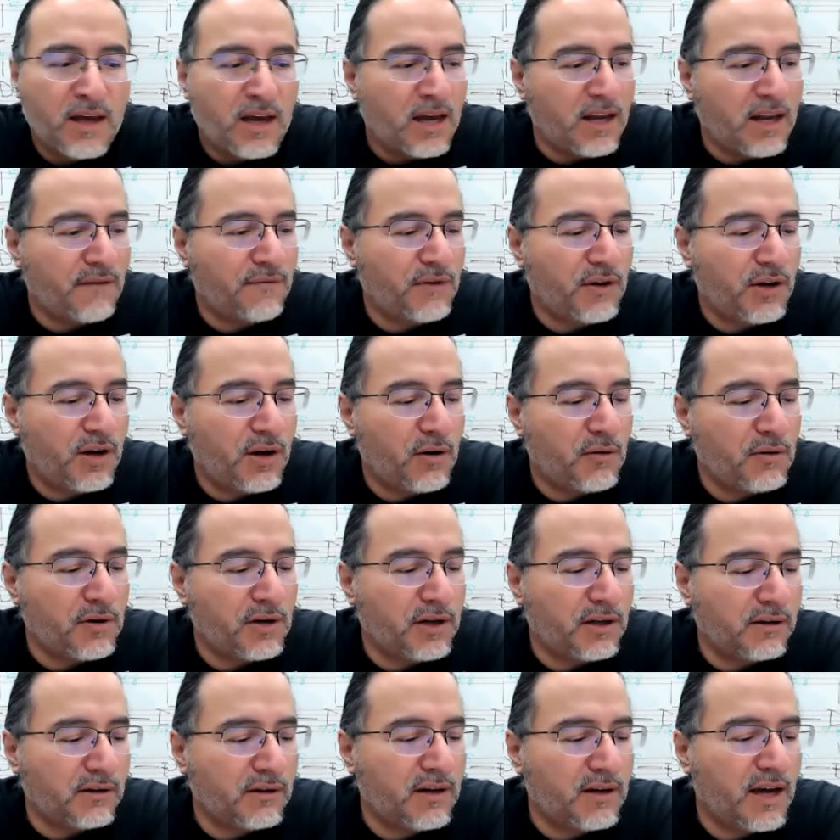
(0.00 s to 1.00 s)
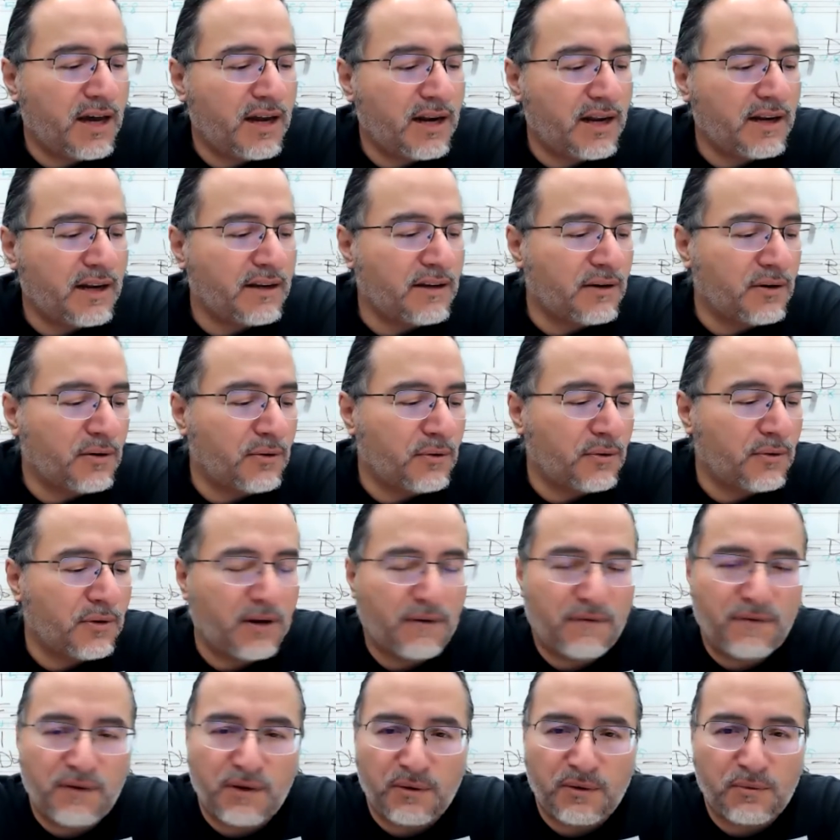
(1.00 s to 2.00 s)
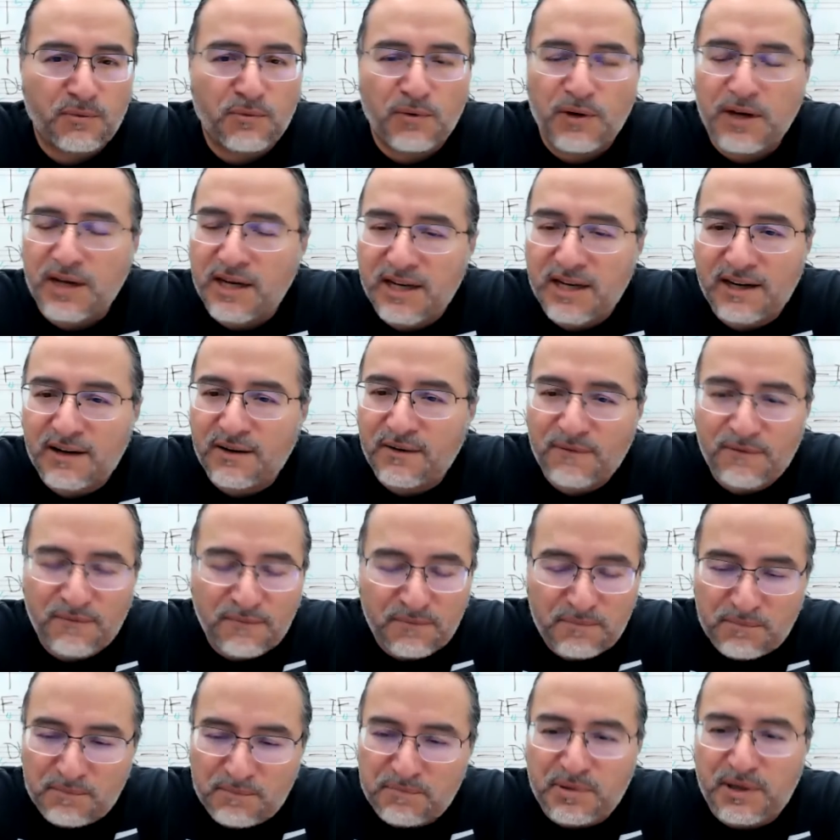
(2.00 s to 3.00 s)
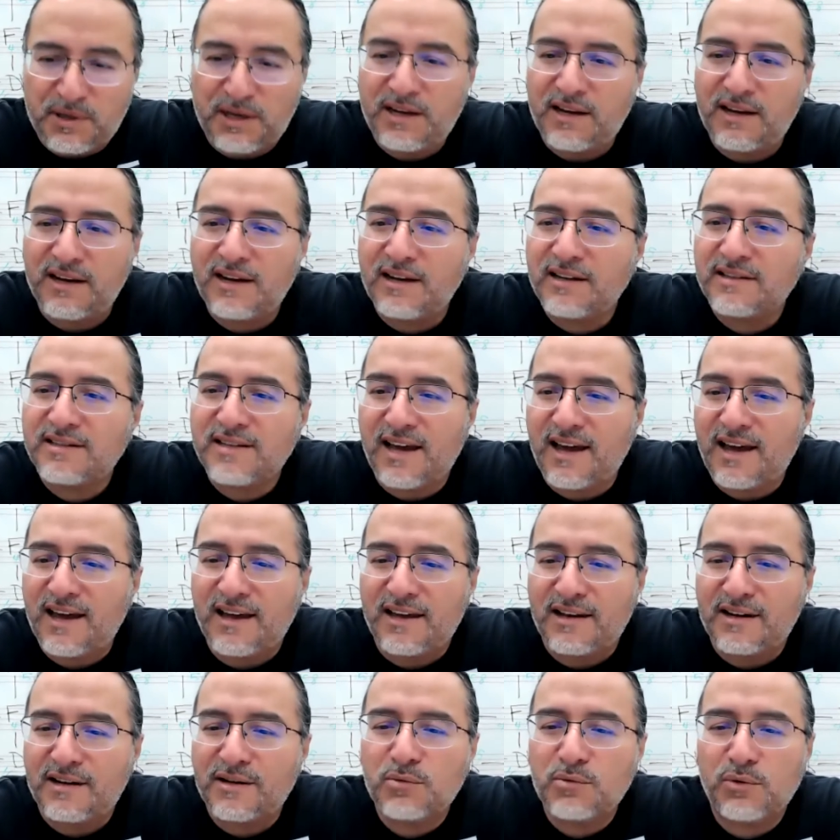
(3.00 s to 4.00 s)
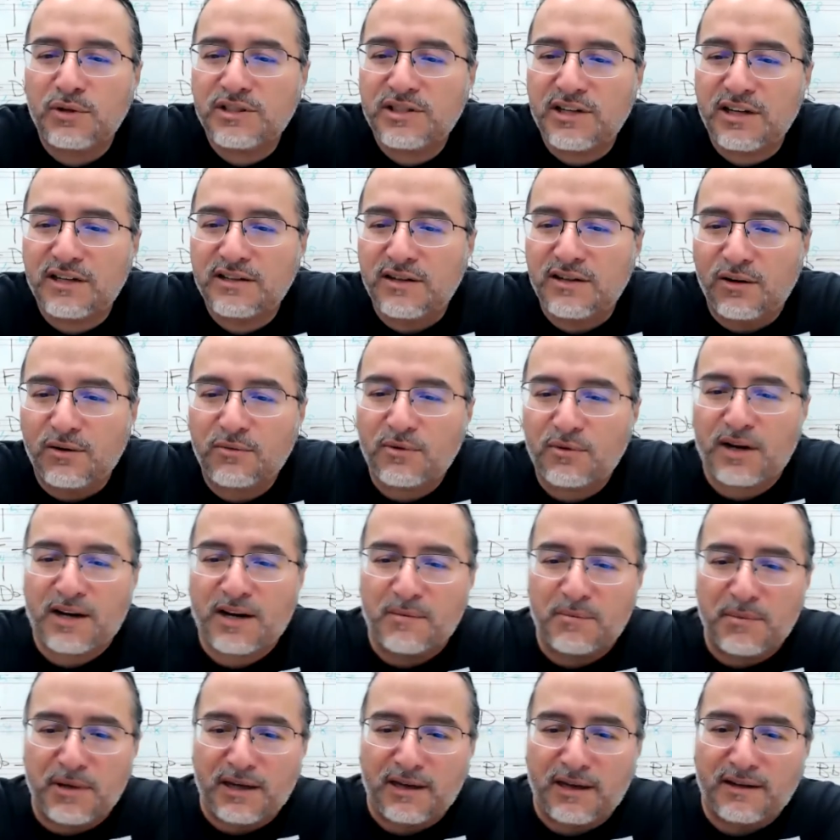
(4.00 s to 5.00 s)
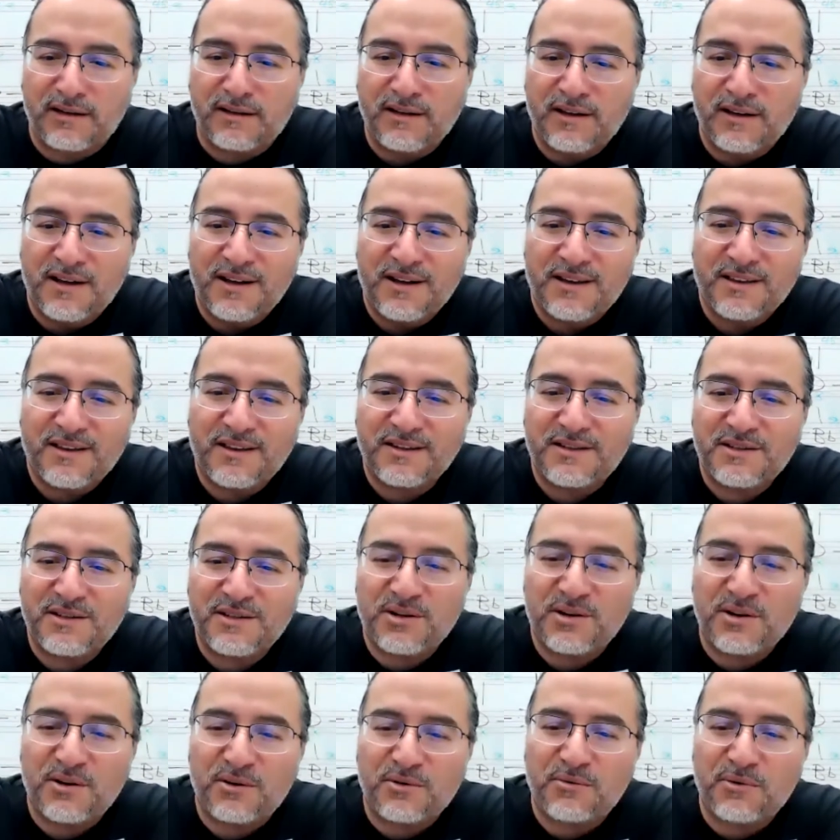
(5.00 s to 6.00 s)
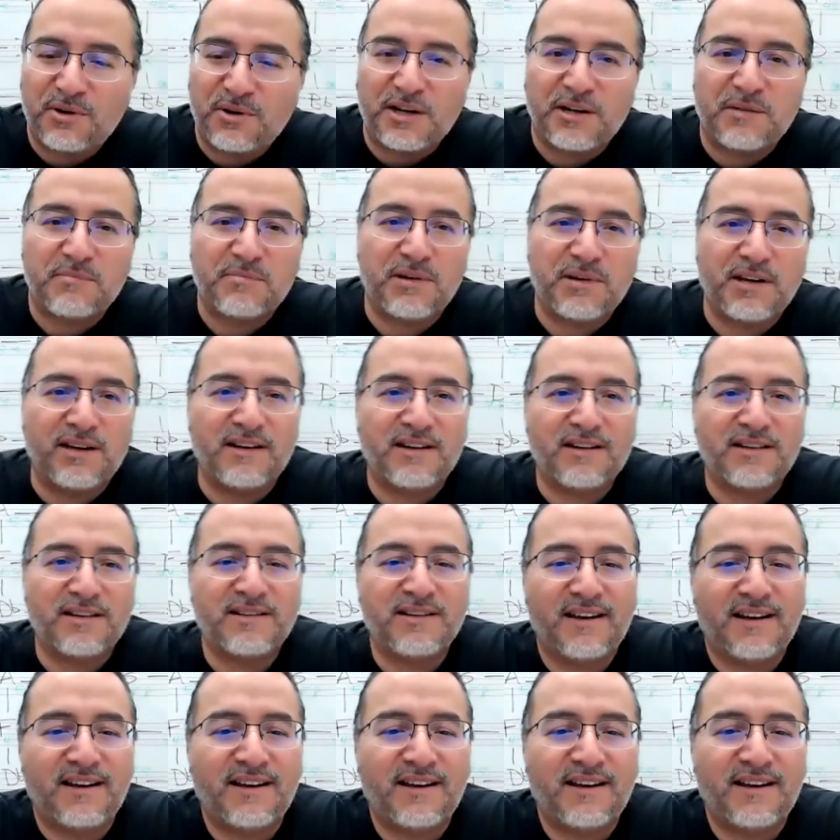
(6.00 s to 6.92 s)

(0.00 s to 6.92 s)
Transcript: And if you go and you look at it and if you read it beginning to end, which I don't recommend that you go read it beginning to